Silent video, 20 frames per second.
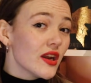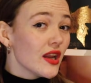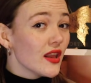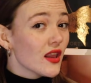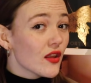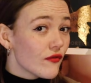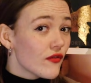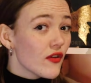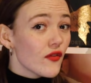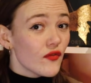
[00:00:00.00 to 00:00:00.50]

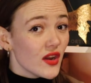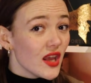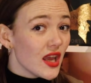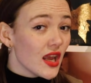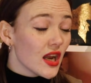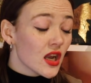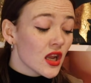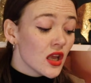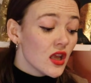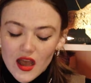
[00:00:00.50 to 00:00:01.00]
reading than
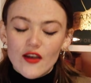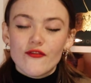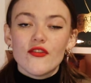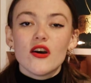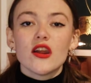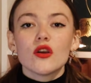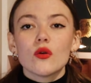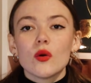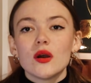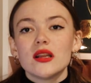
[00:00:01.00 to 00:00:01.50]
15. I
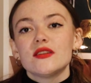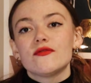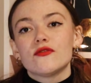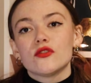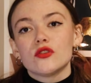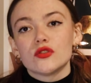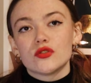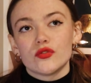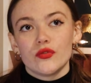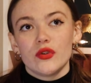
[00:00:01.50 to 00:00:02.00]
found it quite
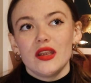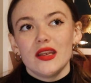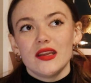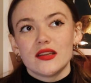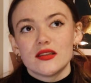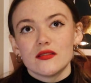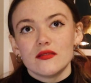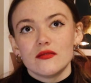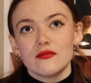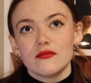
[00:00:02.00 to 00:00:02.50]
difficult to
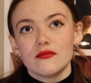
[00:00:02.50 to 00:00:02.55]
read